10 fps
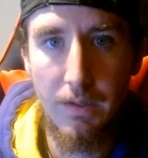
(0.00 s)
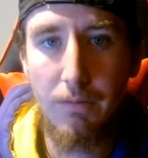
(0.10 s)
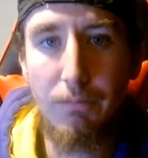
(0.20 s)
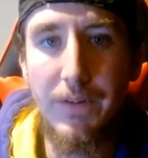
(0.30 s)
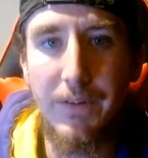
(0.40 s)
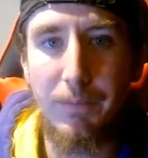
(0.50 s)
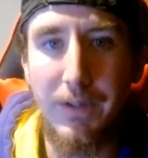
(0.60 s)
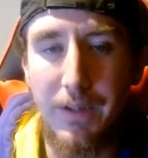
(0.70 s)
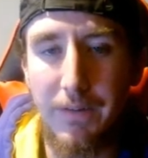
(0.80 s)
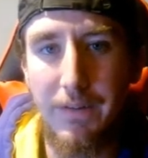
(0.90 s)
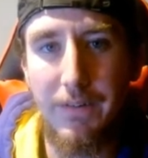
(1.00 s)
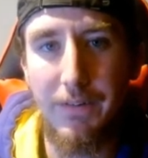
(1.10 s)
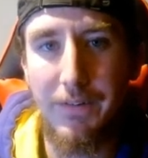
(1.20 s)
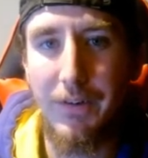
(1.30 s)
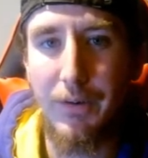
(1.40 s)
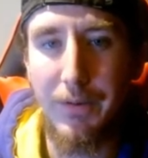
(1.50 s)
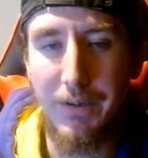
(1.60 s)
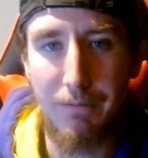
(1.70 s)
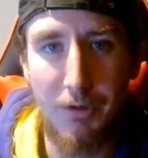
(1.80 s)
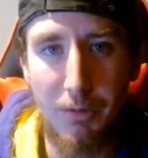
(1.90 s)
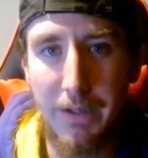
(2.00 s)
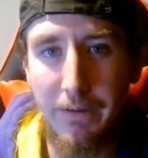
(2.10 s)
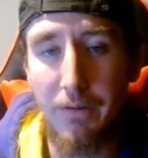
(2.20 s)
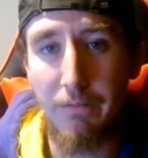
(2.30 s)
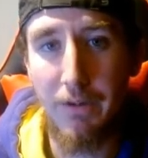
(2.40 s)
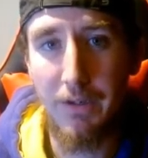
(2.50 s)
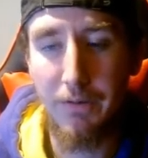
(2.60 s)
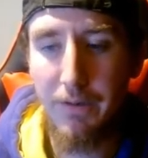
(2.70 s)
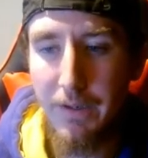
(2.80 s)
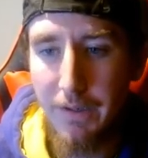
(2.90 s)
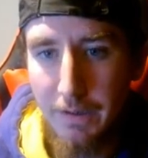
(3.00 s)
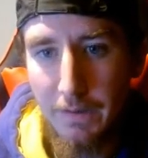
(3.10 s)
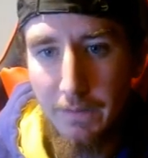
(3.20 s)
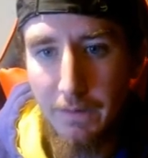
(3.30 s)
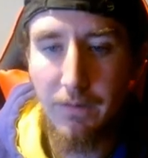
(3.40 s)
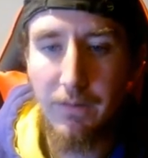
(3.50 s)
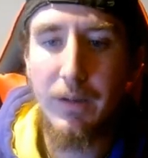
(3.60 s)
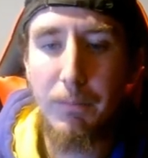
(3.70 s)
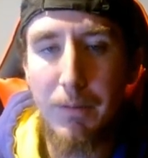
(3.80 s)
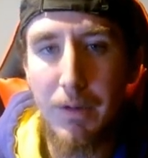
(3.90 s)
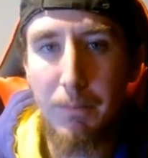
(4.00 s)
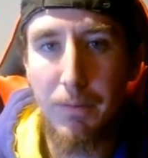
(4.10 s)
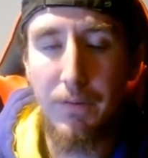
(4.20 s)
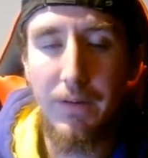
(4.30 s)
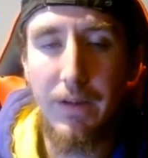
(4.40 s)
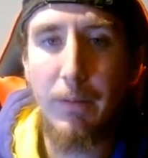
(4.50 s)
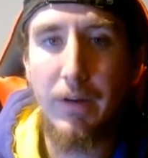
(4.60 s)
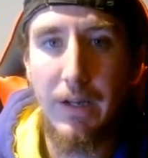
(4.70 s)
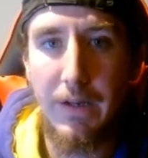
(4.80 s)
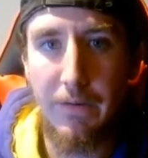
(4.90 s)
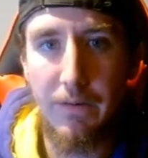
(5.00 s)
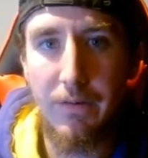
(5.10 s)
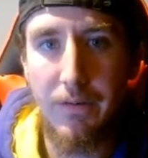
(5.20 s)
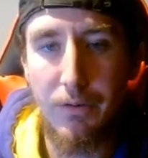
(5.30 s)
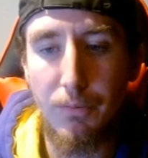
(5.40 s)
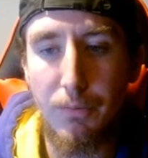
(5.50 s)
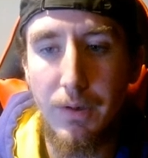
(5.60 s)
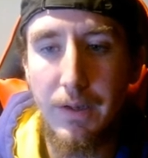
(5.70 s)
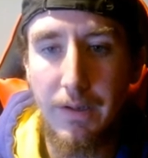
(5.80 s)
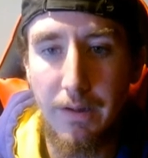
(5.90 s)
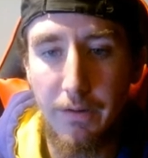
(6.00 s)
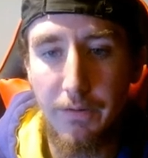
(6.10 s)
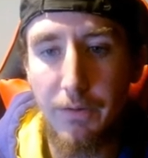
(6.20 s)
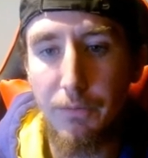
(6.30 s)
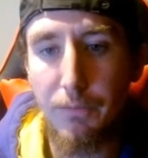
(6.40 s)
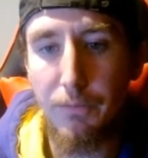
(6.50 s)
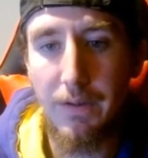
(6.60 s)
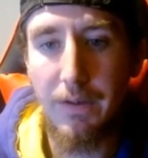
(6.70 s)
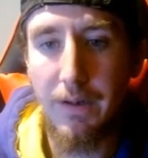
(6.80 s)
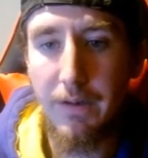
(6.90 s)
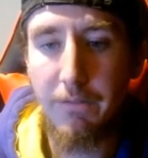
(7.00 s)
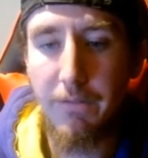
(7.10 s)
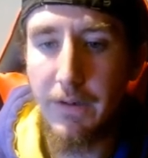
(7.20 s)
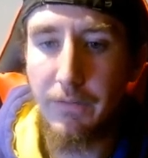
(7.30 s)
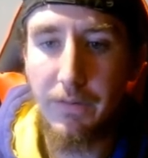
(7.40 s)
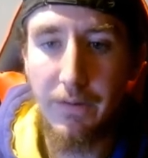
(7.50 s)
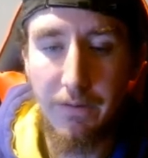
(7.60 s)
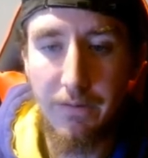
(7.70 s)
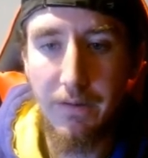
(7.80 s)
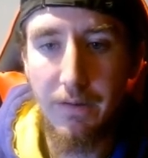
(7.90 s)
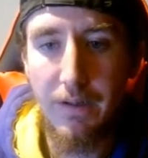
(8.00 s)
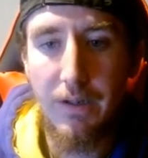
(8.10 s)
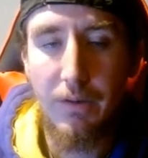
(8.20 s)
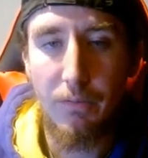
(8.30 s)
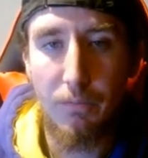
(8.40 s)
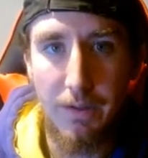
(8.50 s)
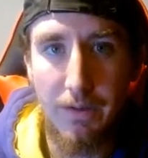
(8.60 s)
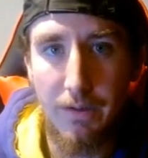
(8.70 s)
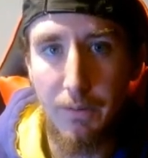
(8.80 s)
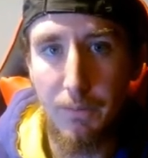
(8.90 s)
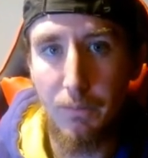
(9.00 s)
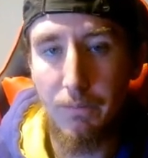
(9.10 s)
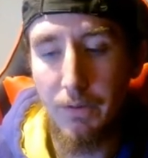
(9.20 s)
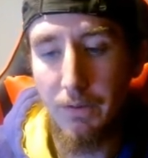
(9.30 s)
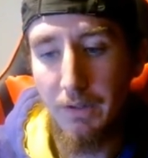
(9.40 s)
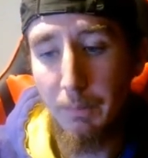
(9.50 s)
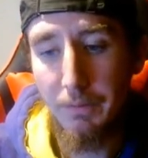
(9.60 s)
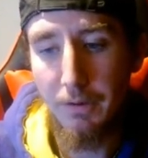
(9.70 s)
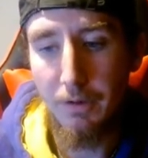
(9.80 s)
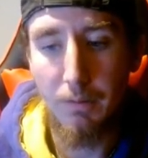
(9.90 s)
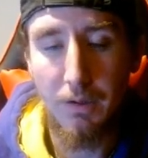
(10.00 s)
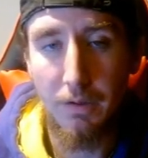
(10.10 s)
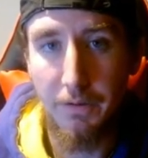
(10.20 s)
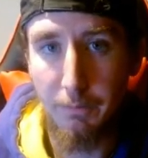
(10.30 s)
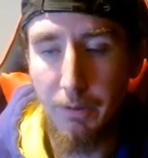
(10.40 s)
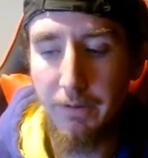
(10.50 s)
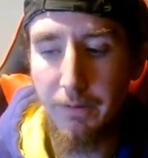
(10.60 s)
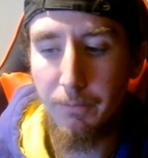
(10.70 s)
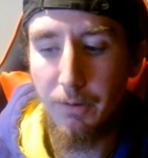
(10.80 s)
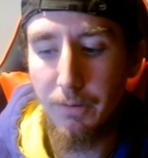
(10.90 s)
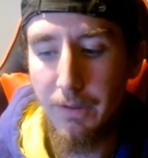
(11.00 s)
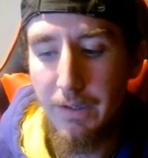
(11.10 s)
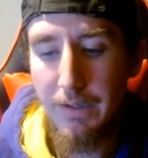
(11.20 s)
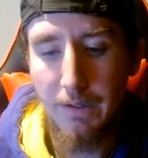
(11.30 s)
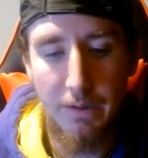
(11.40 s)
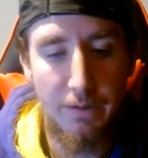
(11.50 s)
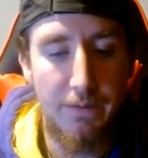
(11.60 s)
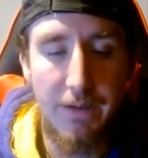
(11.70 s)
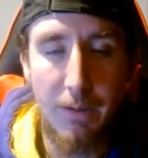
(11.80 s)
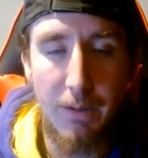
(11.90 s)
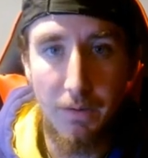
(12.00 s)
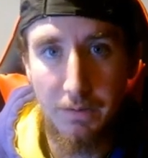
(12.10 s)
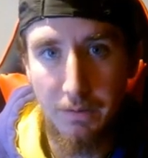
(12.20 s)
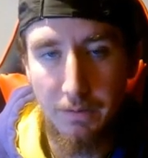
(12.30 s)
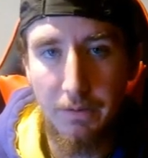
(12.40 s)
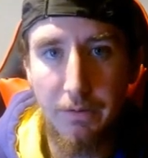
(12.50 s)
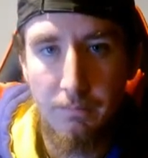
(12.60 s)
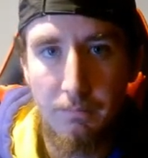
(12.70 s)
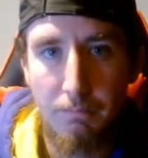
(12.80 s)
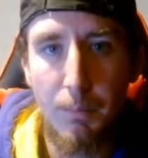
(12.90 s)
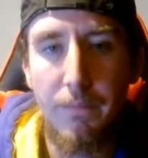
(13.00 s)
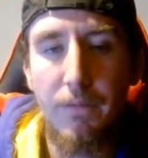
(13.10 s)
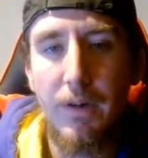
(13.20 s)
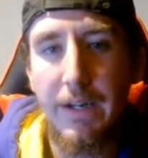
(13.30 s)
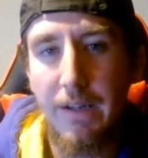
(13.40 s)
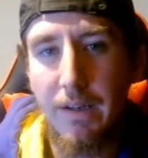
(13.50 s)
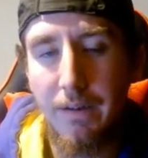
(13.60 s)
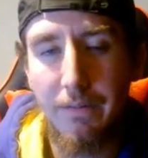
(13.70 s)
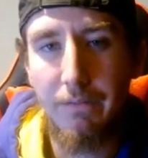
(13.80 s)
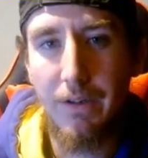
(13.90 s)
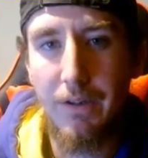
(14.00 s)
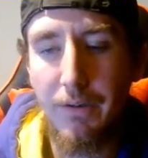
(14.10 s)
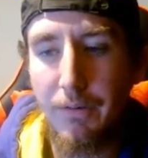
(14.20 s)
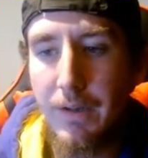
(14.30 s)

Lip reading: What's up, guys? It's Luciano here, and welcome back to another video. This is going to be my post-game reaction to LSU's 95-60 win over Lipscomb in college basketball. The game just concluded, but before I get into the video,